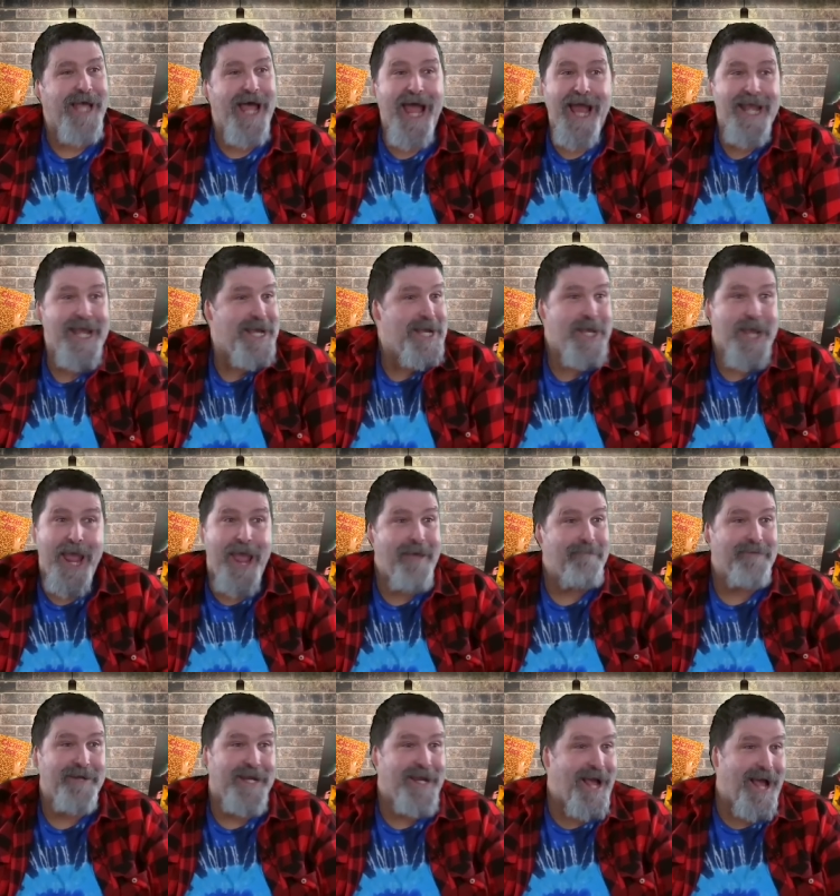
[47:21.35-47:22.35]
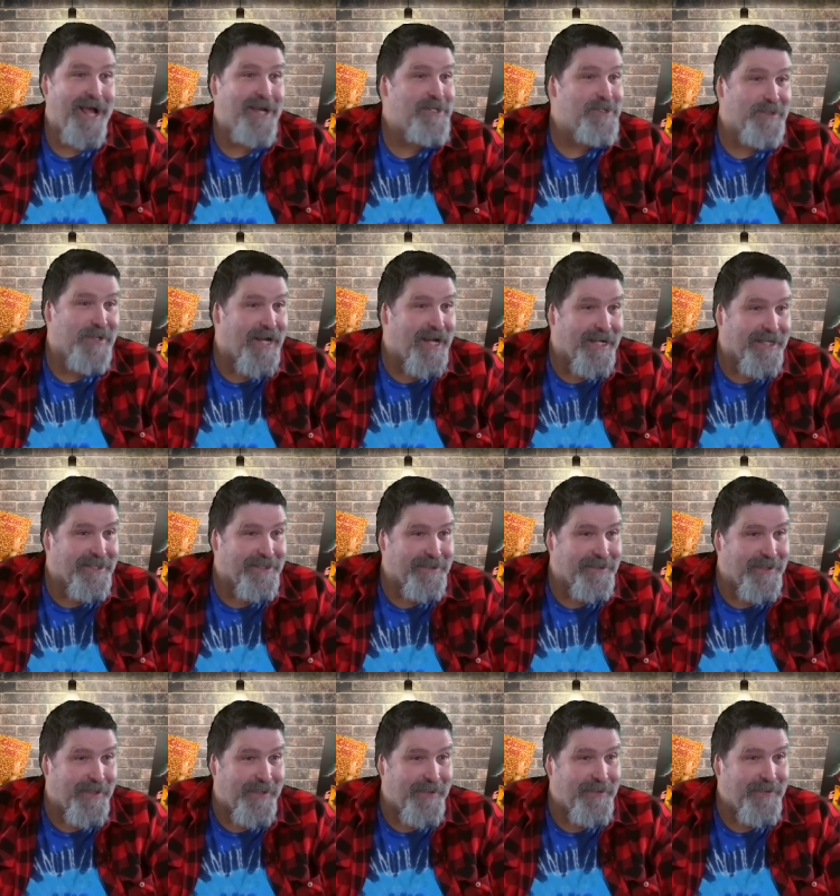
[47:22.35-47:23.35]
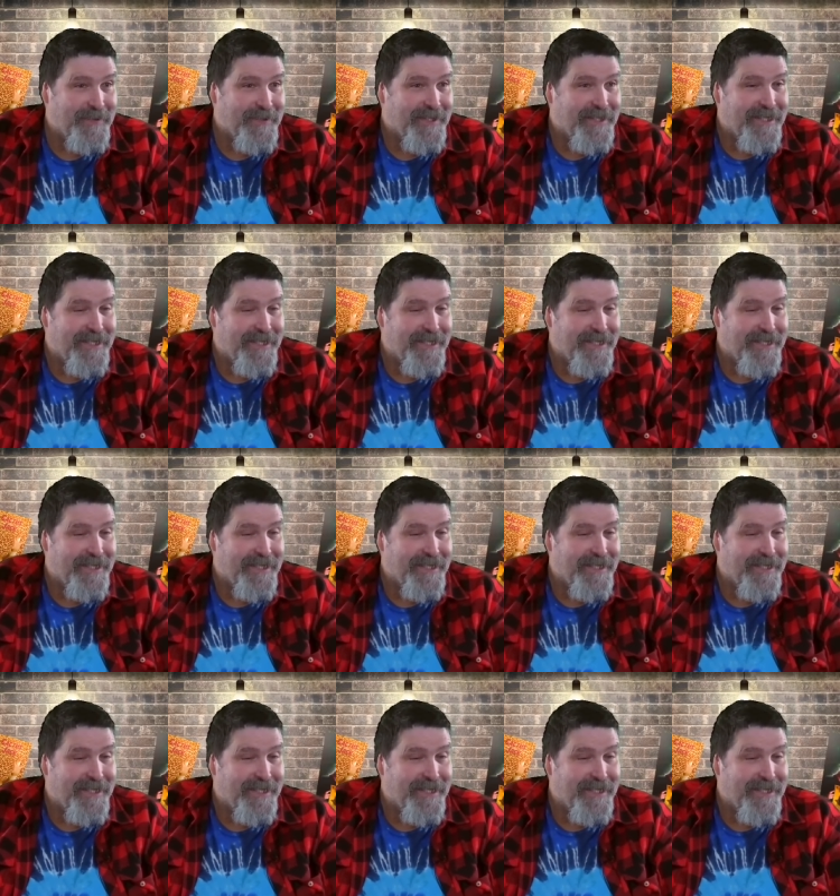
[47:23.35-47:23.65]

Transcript: I didn't have a contract, right. you know.